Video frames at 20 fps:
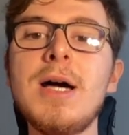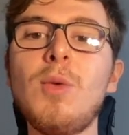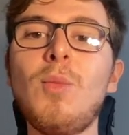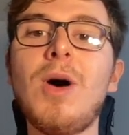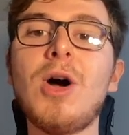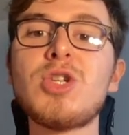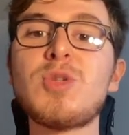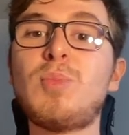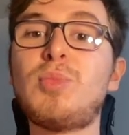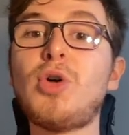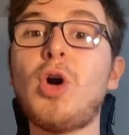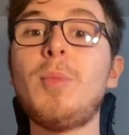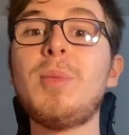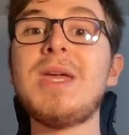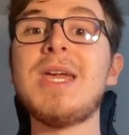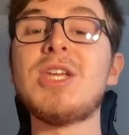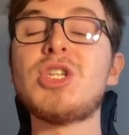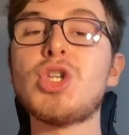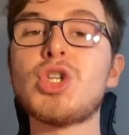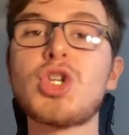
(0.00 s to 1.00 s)
whilst
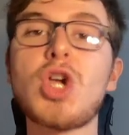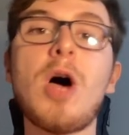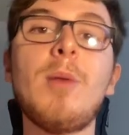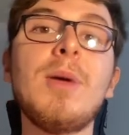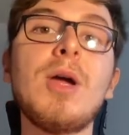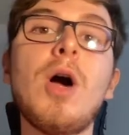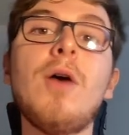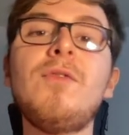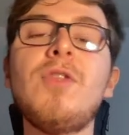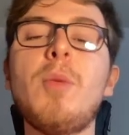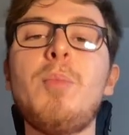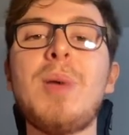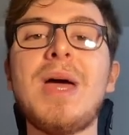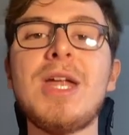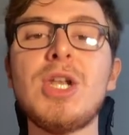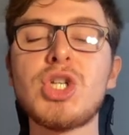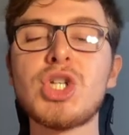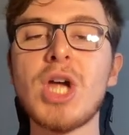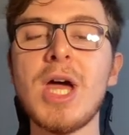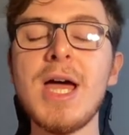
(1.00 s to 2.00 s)
Brobbey is just coming off the
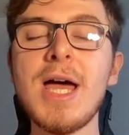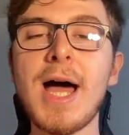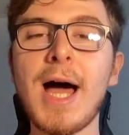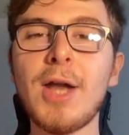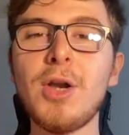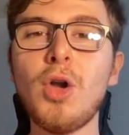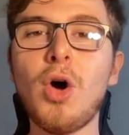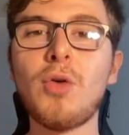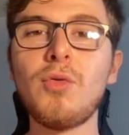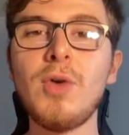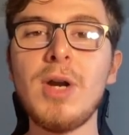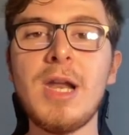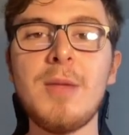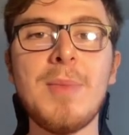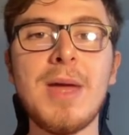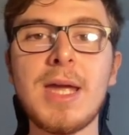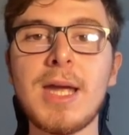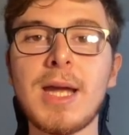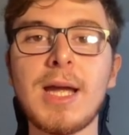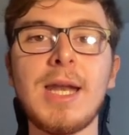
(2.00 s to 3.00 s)
bench and not really
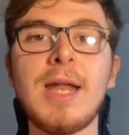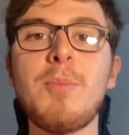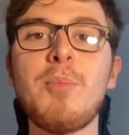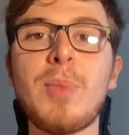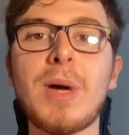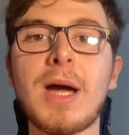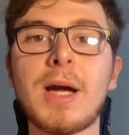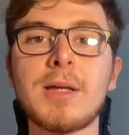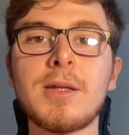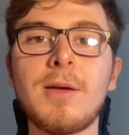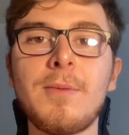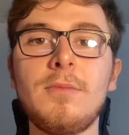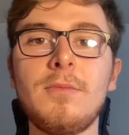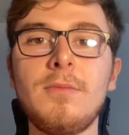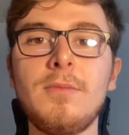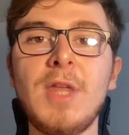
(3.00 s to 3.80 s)
making an impact.